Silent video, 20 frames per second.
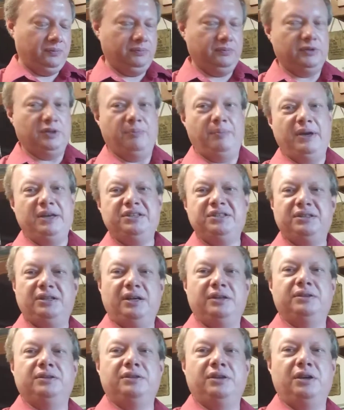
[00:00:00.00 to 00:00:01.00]
The best
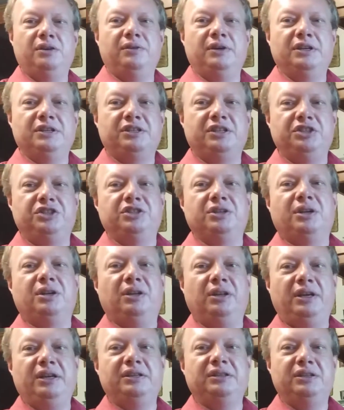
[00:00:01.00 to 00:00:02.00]
thing to do is get you a
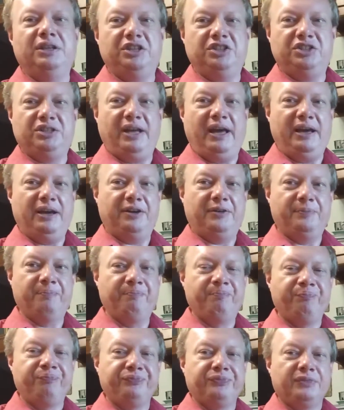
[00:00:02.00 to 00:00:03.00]
clean dish towel,
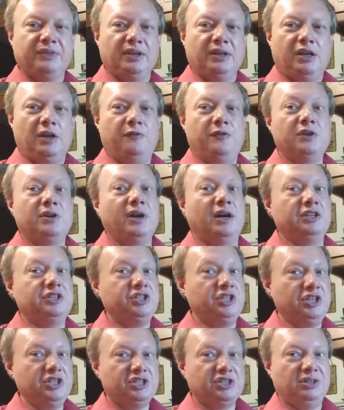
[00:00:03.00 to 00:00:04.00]
if you got
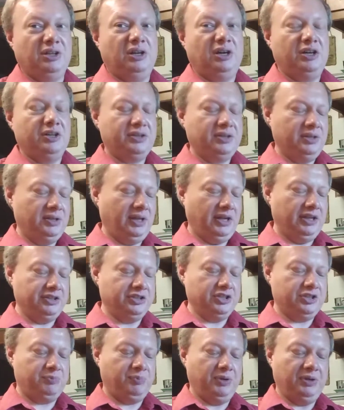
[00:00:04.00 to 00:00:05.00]
cheesecloth, and
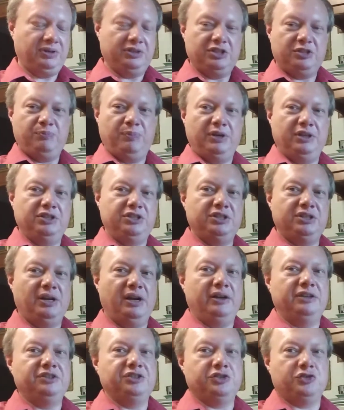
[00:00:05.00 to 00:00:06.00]
just put the spinach in there
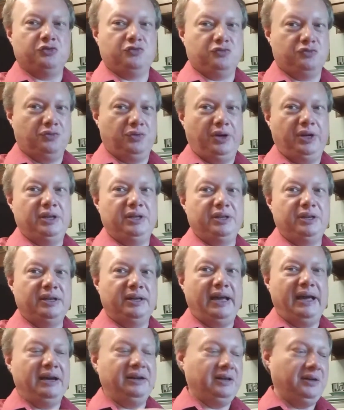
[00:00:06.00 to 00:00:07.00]
and just wring it
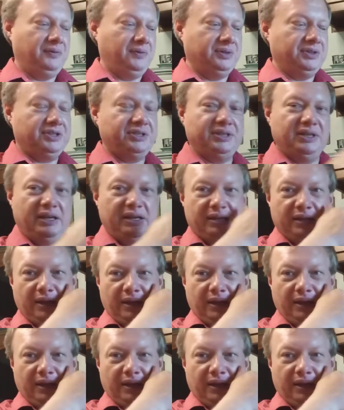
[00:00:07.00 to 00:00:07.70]
out over the sink.